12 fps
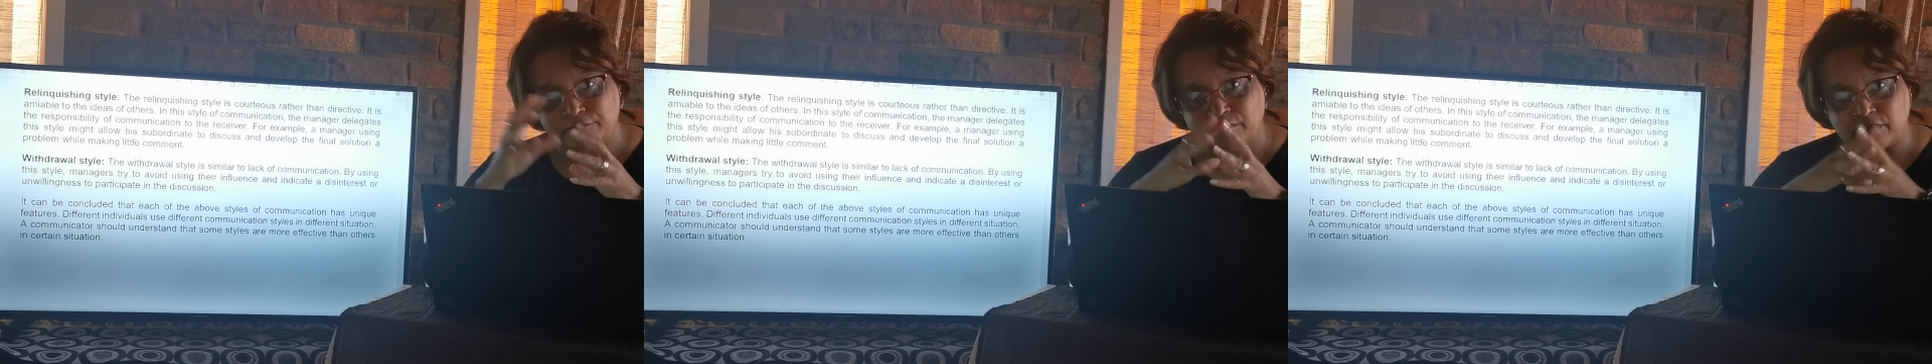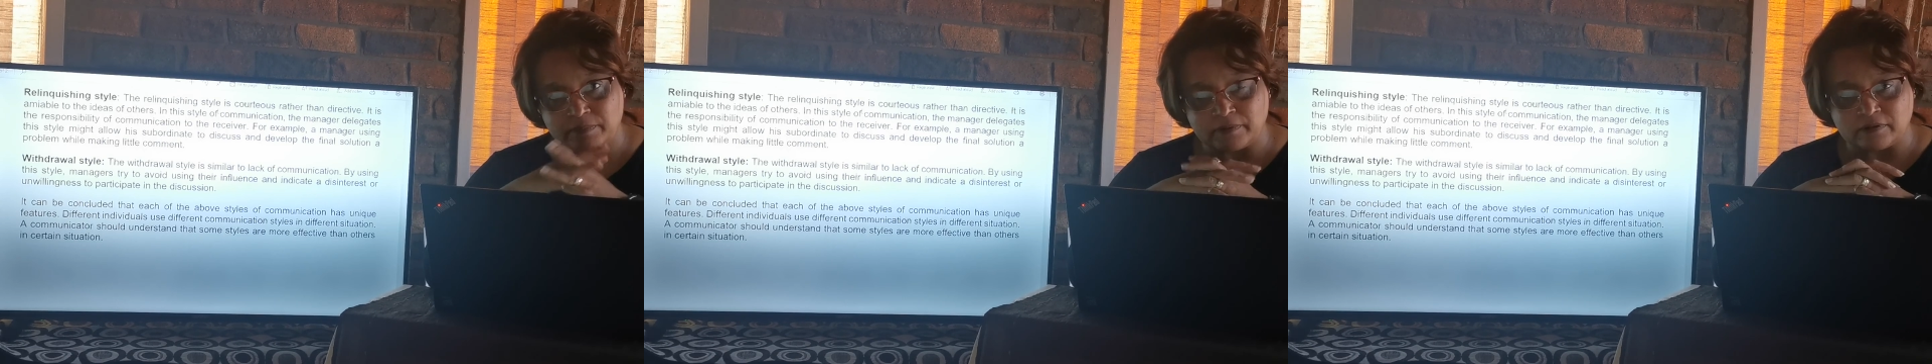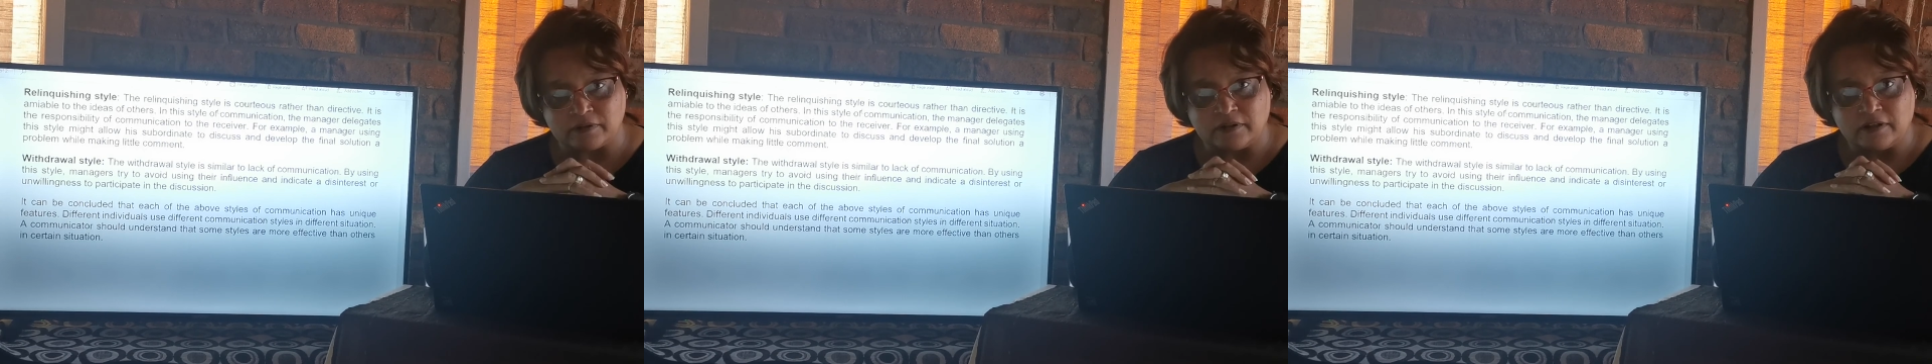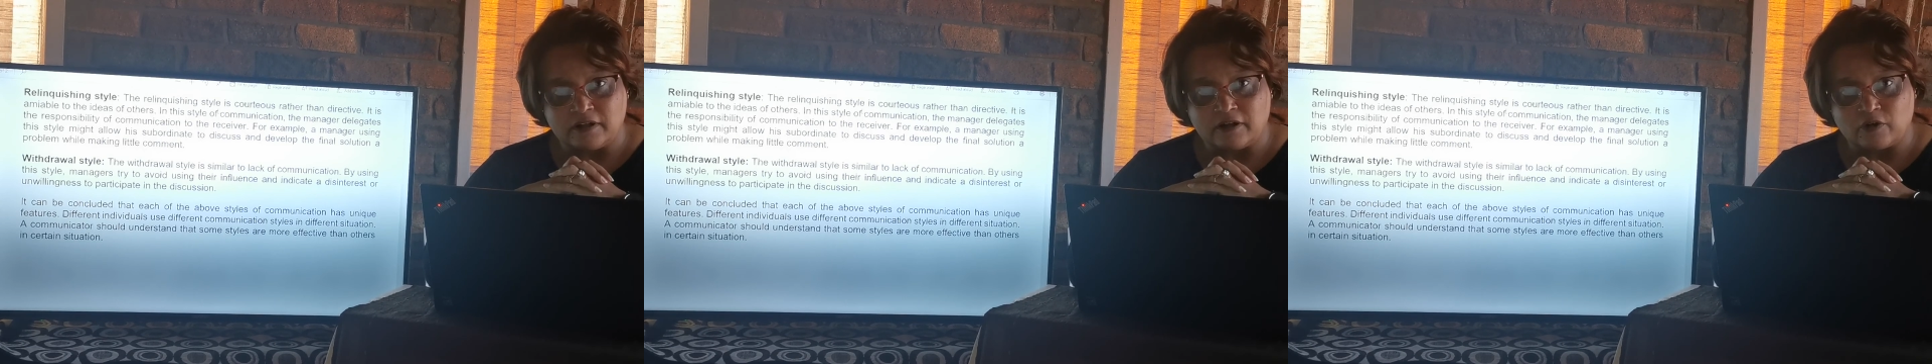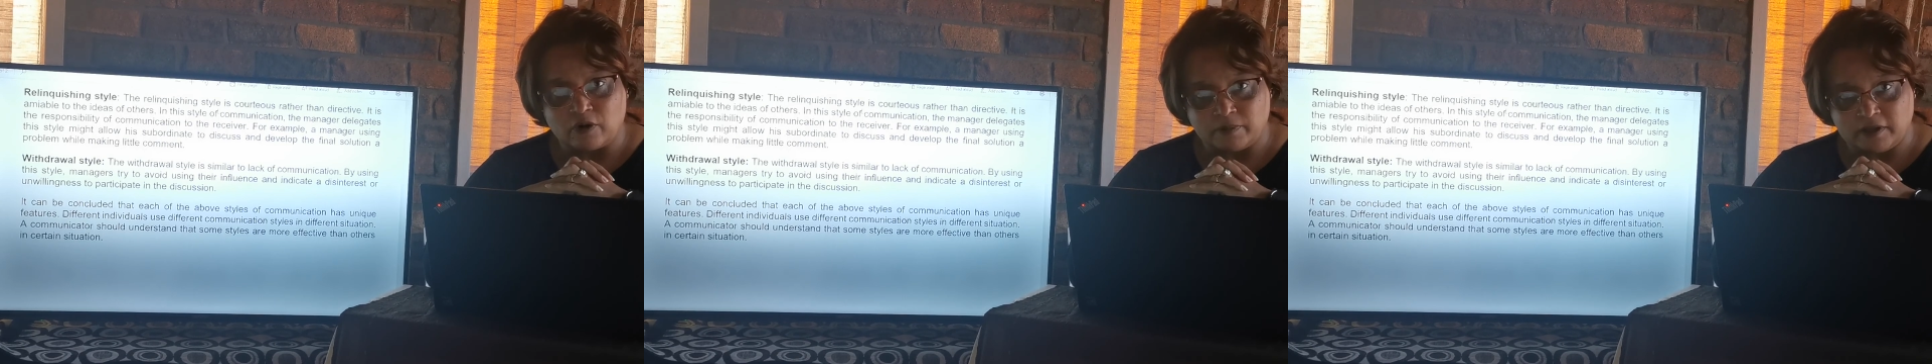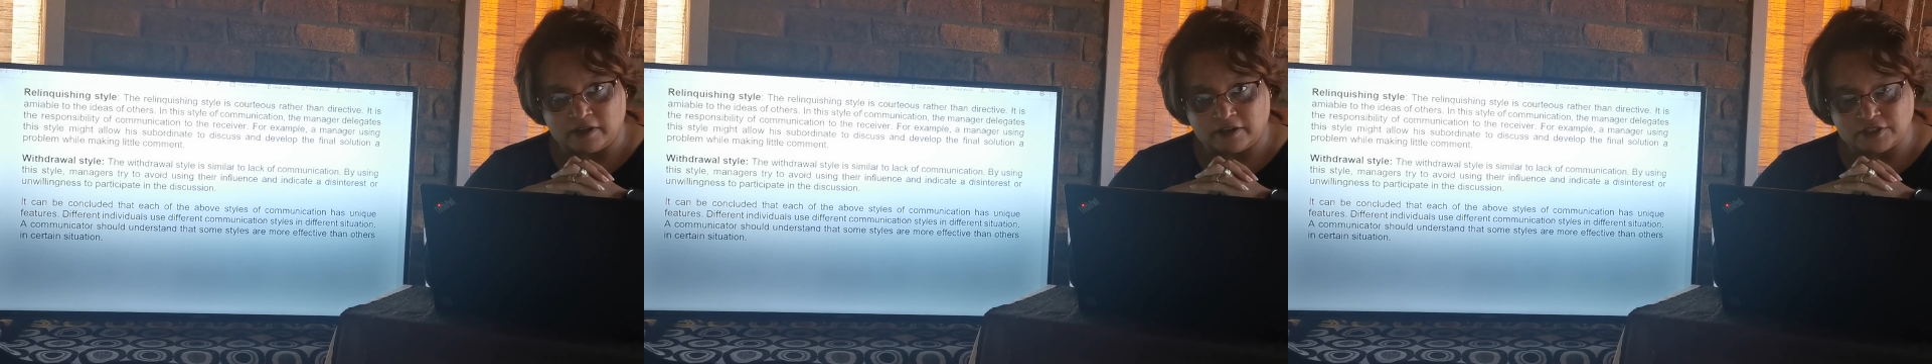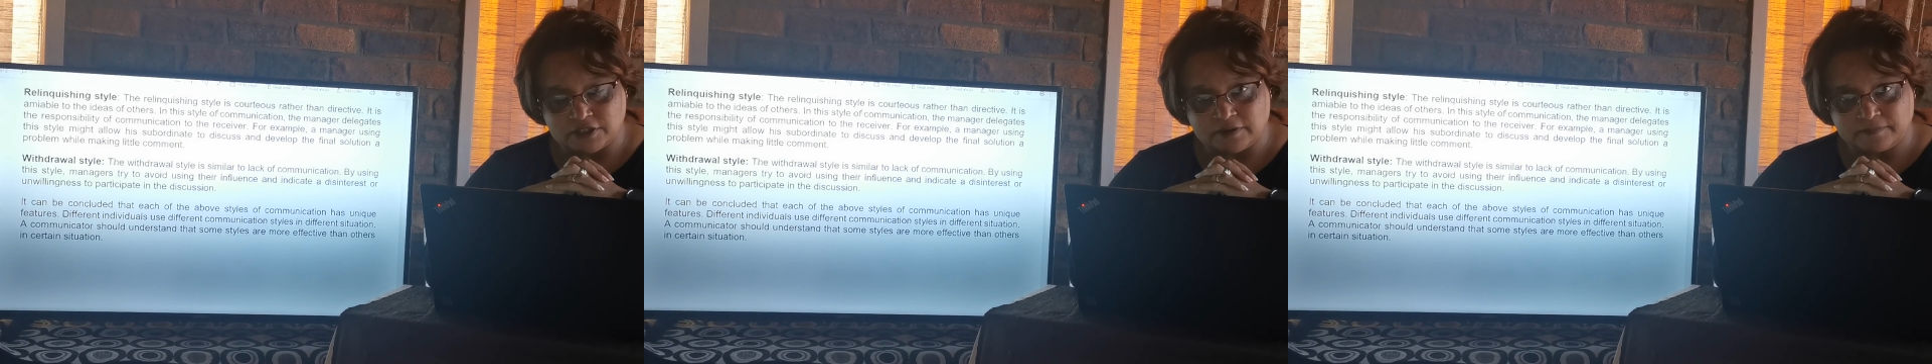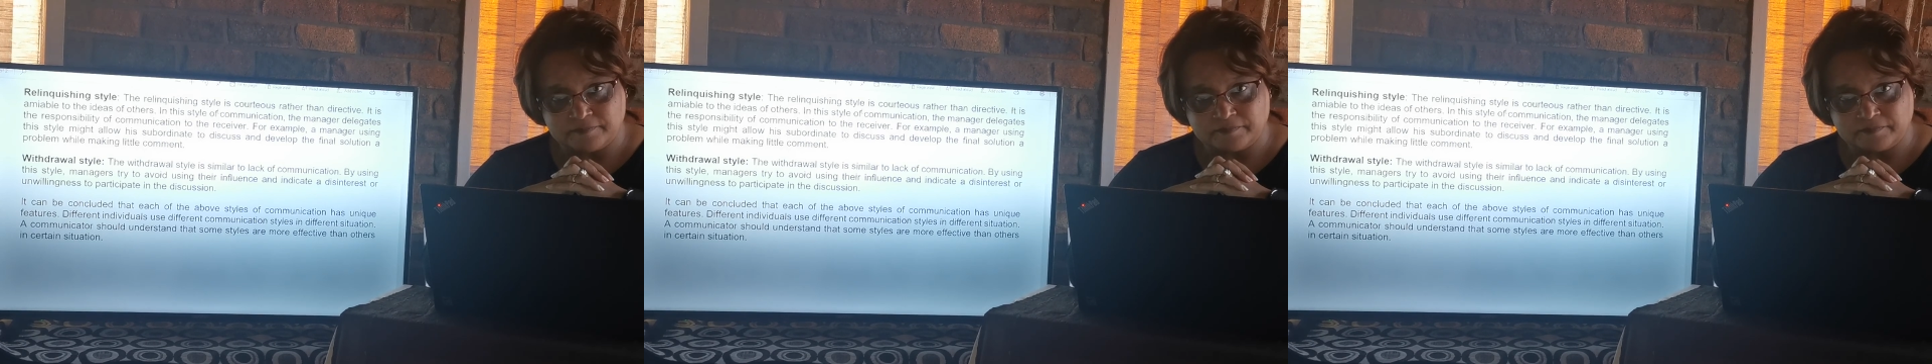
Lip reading: verbal communication.